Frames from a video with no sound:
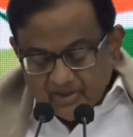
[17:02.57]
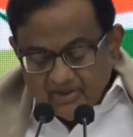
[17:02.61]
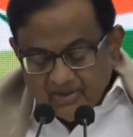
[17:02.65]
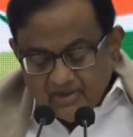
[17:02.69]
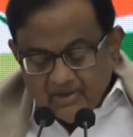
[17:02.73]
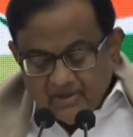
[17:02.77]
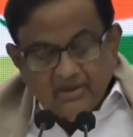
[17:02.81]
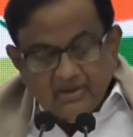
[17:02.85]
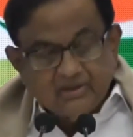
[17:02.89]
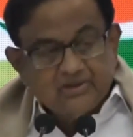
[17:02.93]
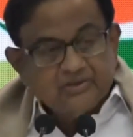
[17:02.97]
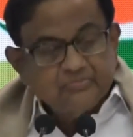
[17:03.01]

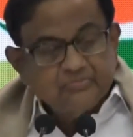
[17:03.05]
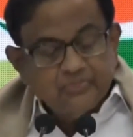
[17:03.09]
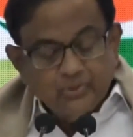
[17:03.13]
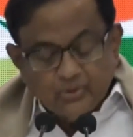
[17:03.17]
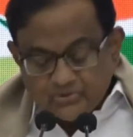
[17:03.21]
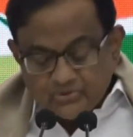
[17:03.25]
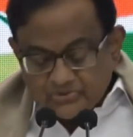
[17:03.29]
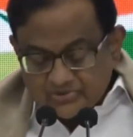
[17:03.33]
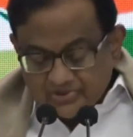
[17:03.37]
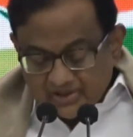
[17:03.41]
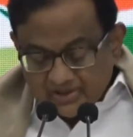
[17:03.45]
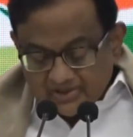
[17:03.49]

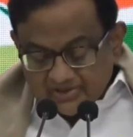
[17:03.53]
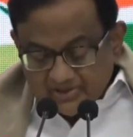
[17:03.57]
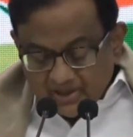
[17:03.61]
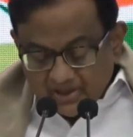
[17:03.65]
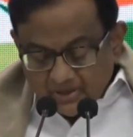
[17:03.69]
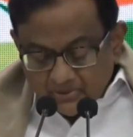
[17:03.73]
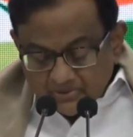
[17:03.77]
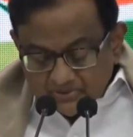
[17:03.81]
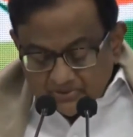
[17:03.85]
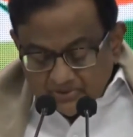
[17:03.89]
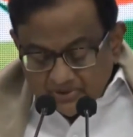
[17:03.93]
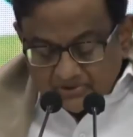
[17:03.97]
exports are
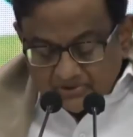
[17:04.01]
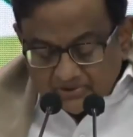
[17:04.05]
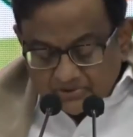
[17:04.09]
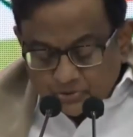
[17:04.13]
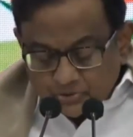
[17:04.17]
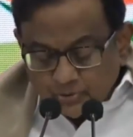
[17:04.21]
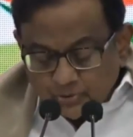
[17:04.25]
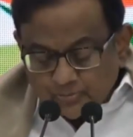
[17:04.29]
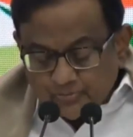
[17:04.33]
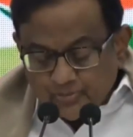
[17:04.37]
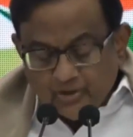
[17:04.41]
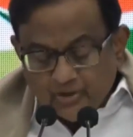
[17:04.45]
down
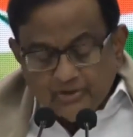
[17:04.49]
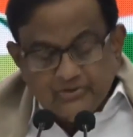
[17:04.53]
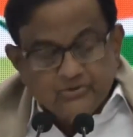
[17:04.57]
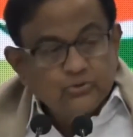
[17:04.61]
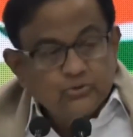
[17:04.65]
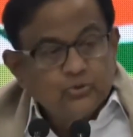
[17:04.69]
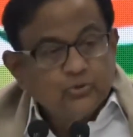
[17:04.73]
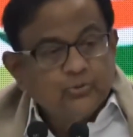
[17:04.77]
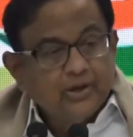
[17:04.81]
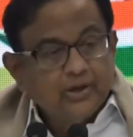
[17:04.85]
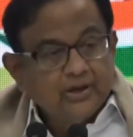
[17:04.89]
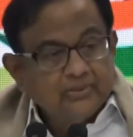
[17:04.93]

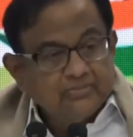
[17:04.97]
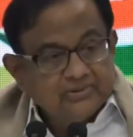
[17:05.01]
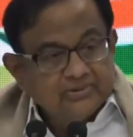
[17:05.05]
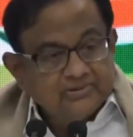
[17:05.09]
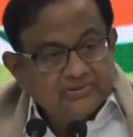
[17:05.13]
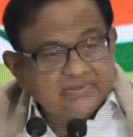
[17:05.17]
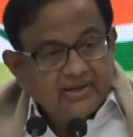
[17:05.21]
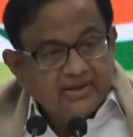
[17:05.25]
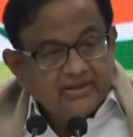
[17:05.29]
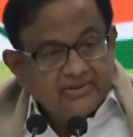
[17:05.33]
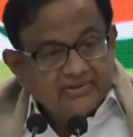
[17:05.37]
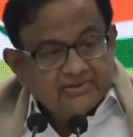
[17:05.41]

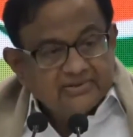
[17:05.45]
2.21%,